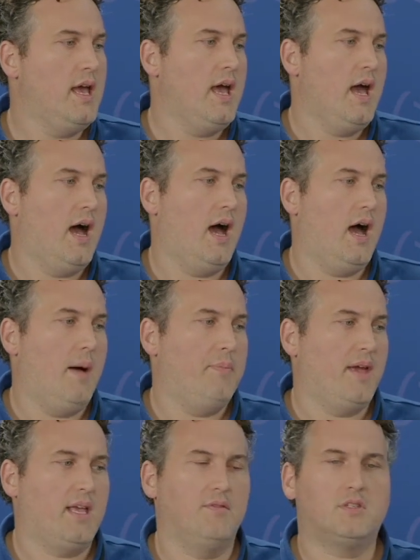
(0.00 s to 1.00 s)

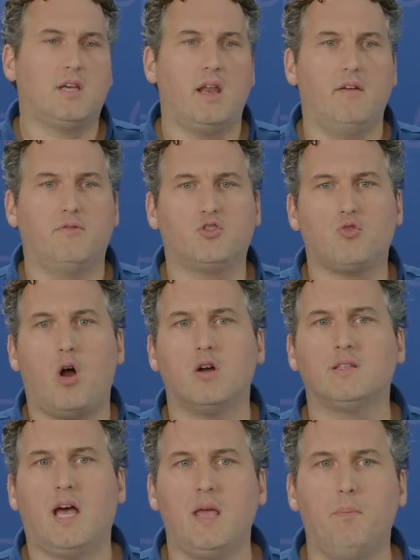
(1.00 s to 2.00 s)
that gives kind of strong
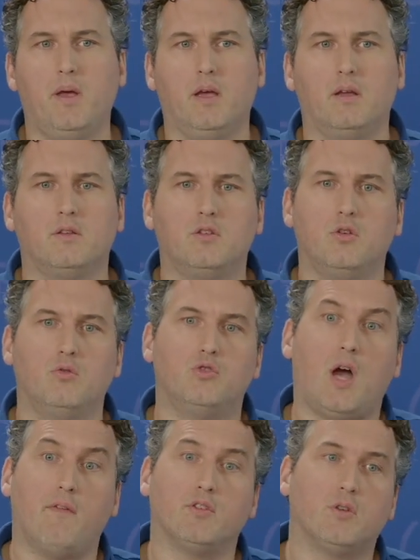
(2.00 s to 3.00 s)
typing to
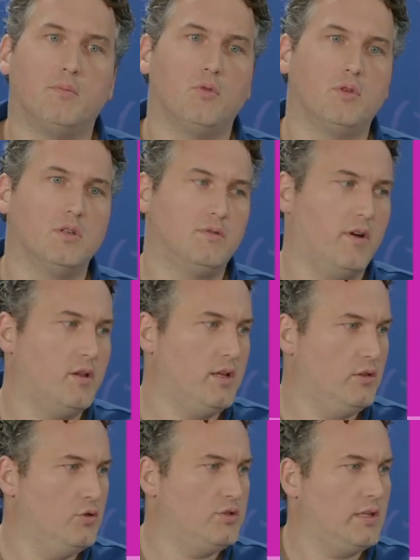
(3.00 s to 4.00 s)
JavaScript, which is fairly
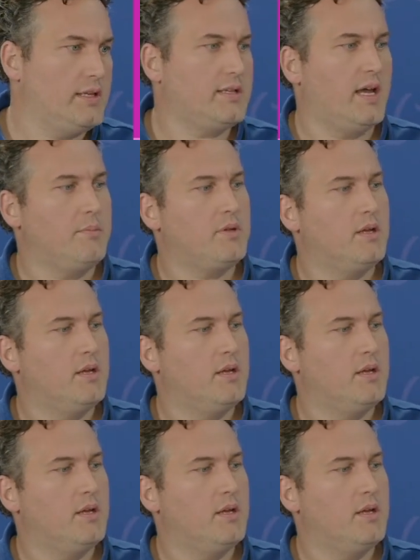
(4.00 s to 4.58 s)
loosely typed.